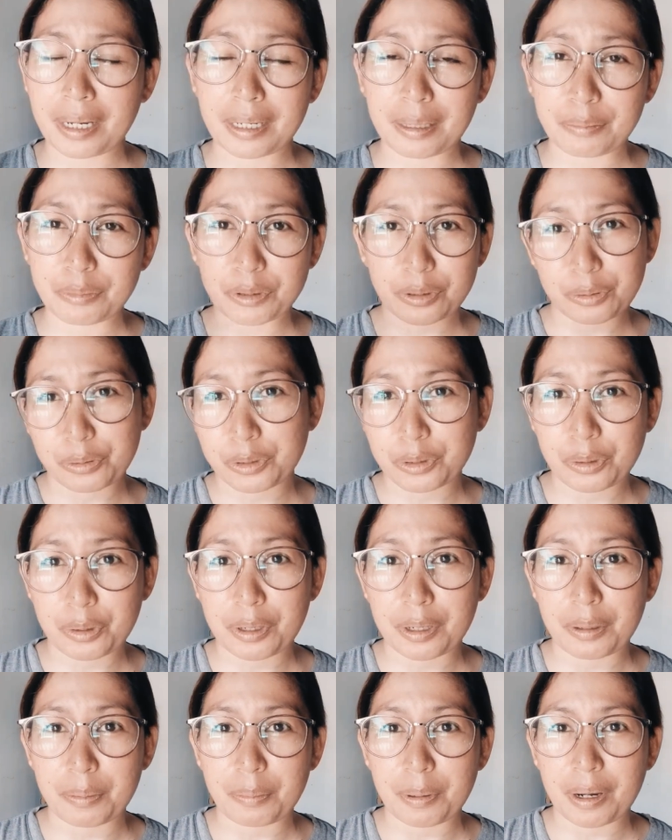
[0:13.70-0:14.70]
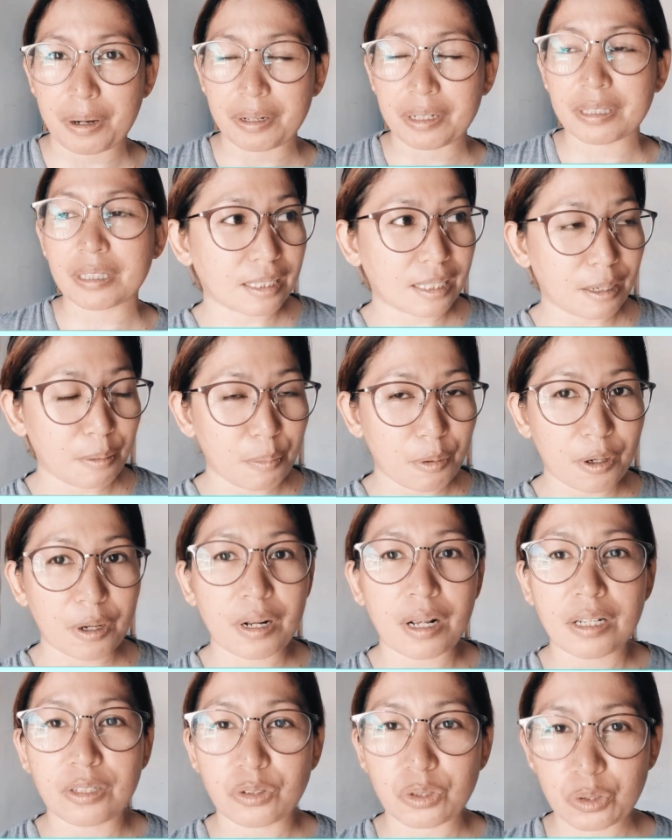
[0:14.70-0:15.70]
I am so sorry about it.
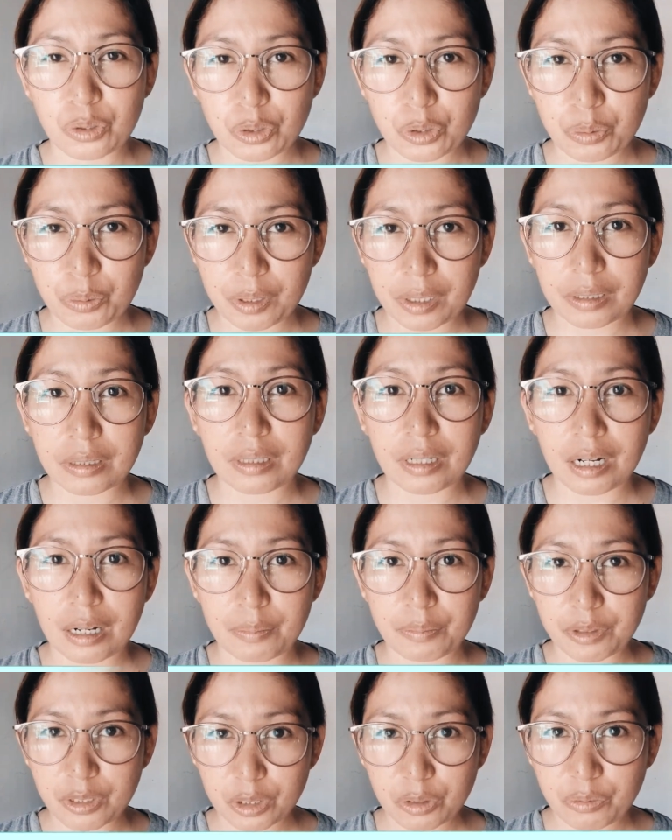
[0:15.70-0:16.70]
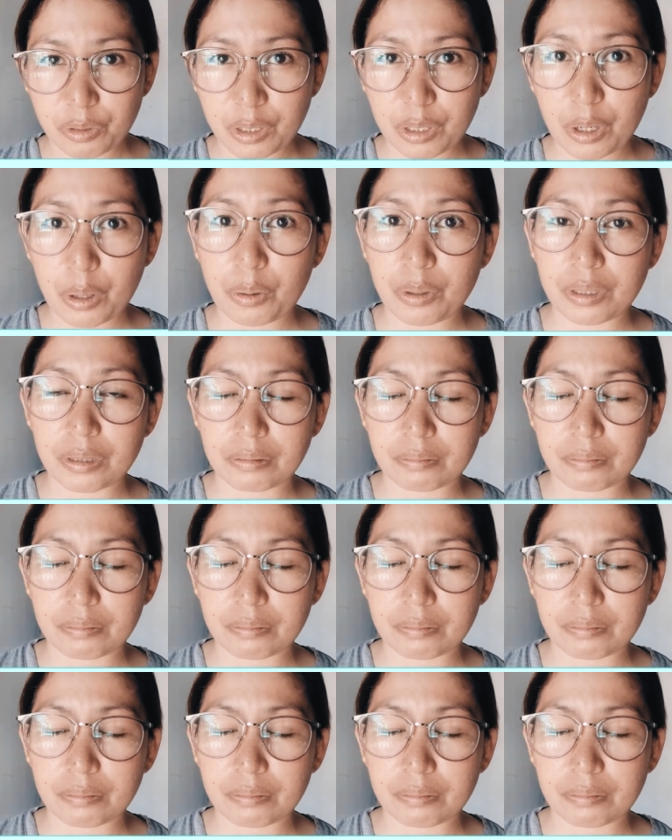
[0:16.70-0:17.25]
Disclaimer, as usual, this video